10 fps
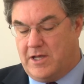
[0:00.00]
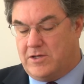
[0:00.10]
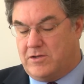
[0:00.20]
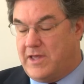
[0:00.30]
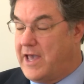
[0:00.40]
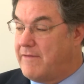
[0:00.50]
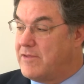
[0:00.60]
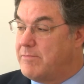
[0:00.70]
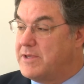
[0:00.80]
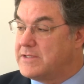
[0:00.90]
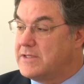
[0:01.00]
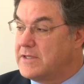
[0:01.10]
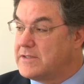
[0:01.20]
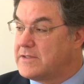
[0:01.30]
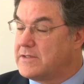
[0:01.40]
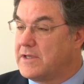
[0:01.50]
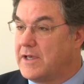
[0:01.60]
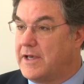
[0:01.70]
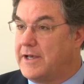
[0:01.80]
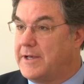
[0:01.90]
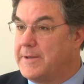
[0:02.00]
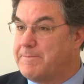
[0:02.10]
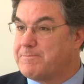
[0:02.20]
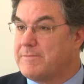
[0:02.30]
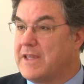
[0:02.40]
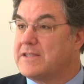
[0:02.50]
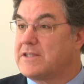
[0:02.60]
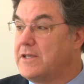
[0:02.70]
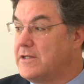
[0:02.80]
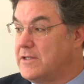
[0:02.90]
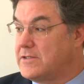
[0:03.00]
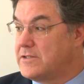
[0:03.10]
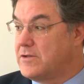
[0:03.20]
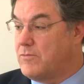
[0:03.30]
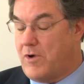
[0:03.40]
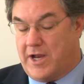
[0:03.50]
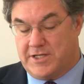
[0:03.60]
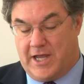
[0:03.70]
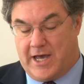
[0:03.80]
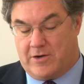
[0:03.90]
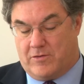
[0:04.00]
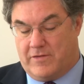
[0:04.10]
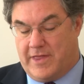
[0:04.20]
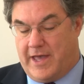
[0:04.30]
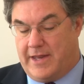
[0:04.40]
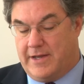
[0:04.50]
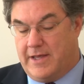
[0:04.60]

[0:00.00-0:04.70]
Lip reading: Do they have the business skills to watch out over that?